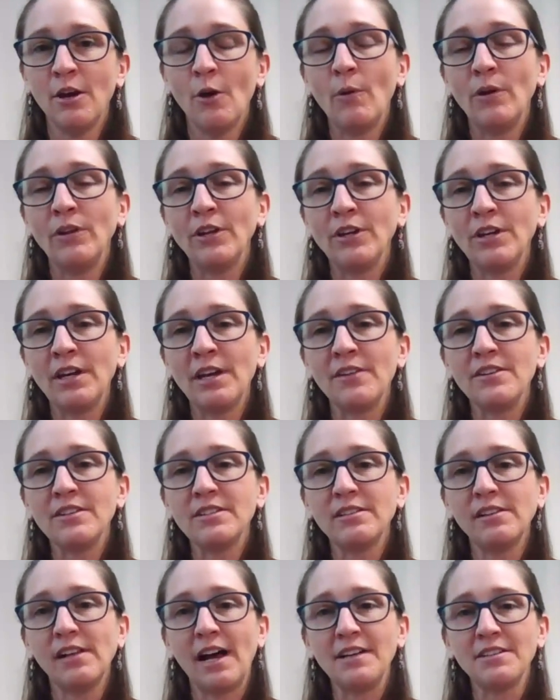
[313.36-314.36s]
When looking at
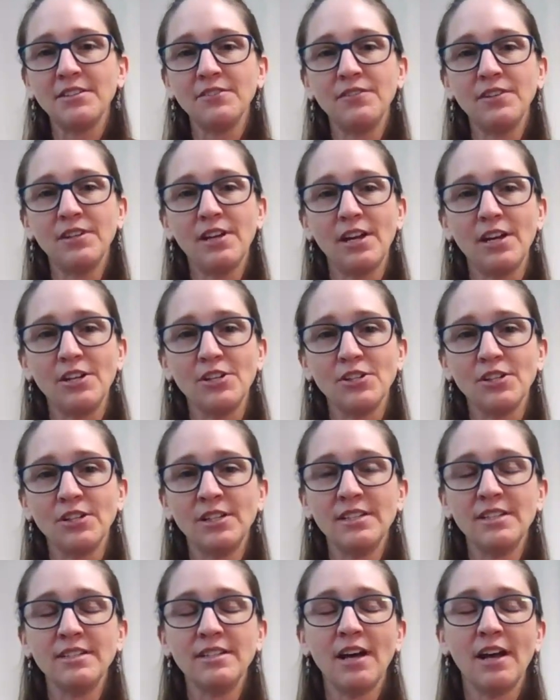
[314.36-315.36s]
this
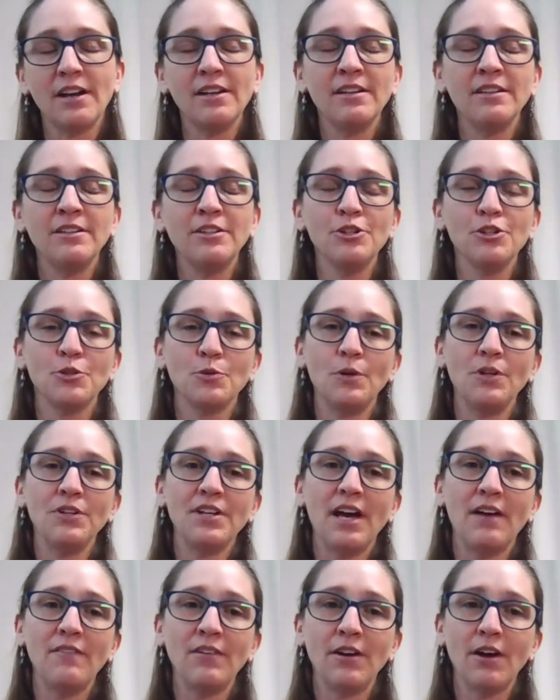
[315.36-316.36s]
classification, it is not unusual
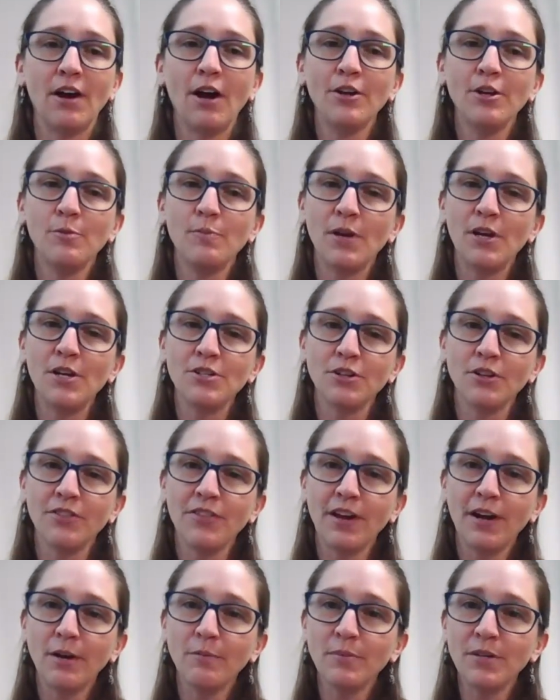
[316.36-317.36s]
to have an occupational
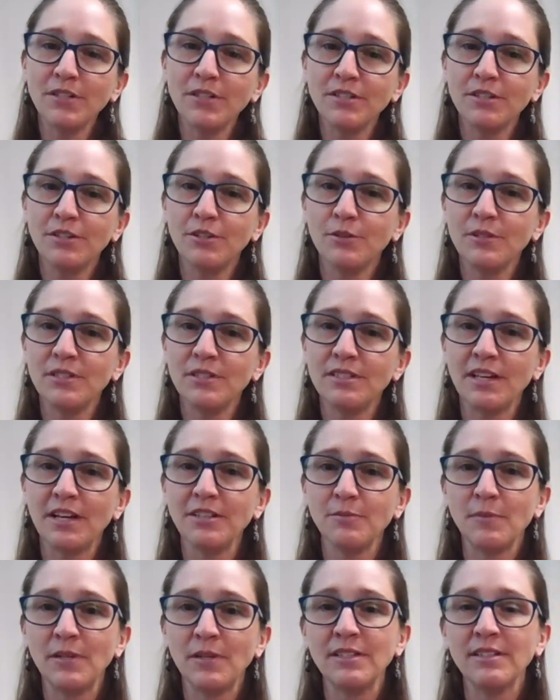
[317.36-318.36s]
therapist do
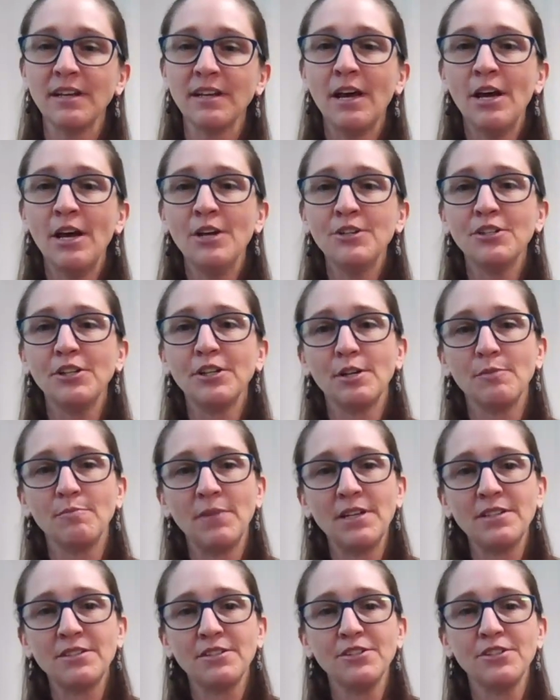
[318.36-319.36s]
assessments to look at
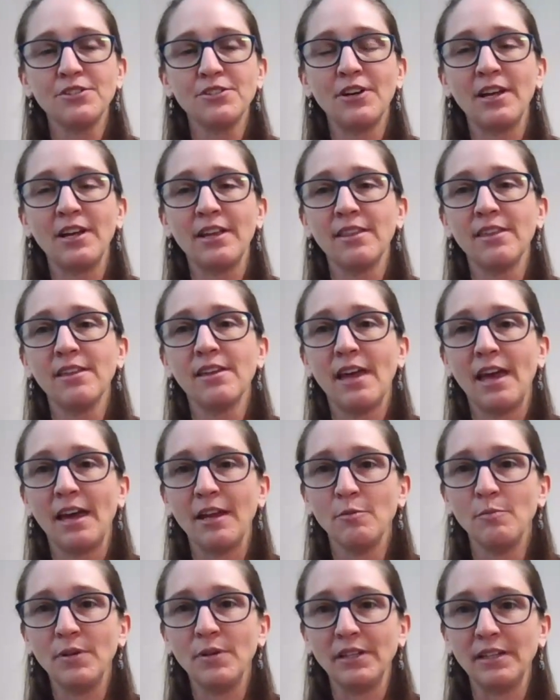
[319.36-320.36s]
muscle strength
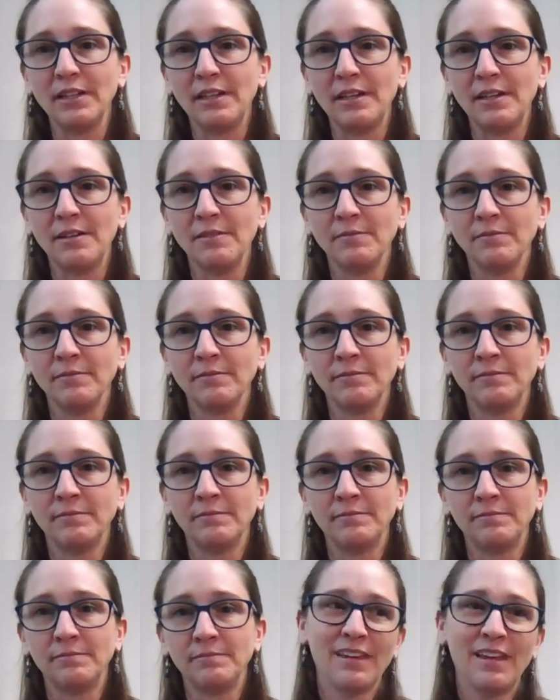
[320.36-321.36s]
and ability.
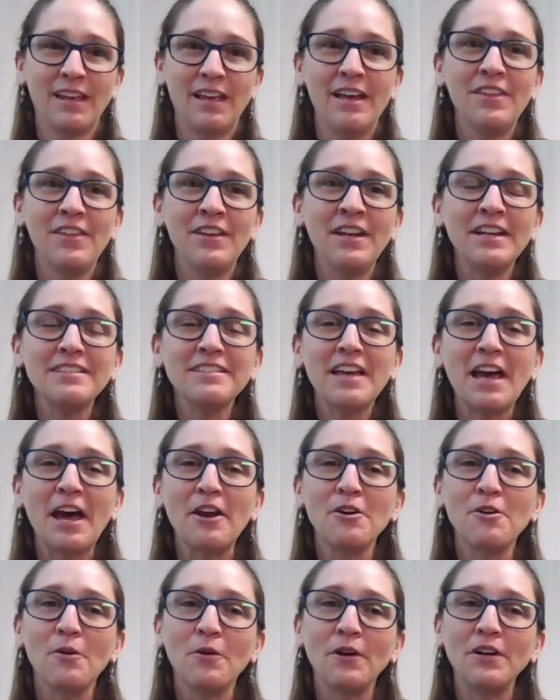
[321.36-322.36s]
The next
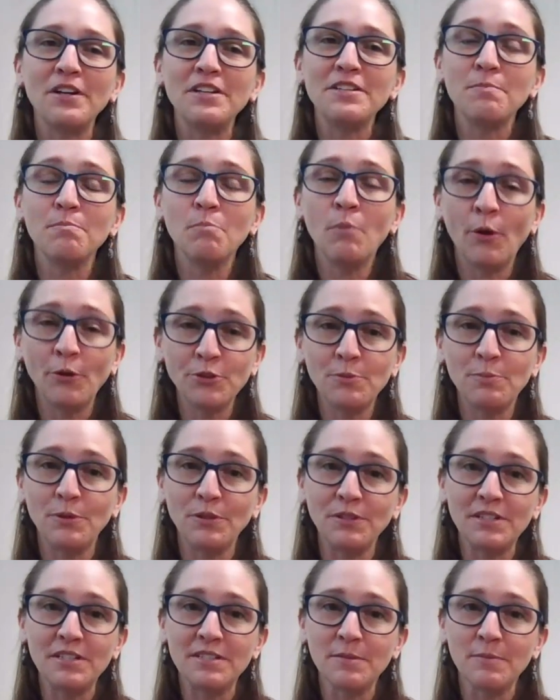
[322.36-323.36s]
category is
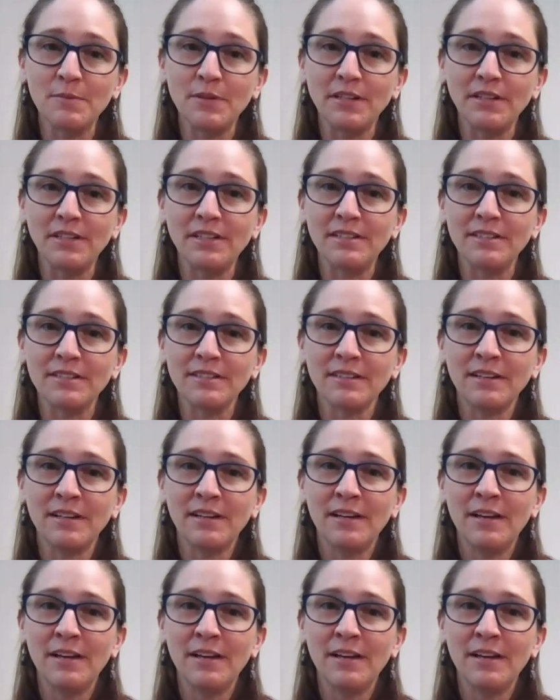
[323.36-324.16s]
multiple disabilities.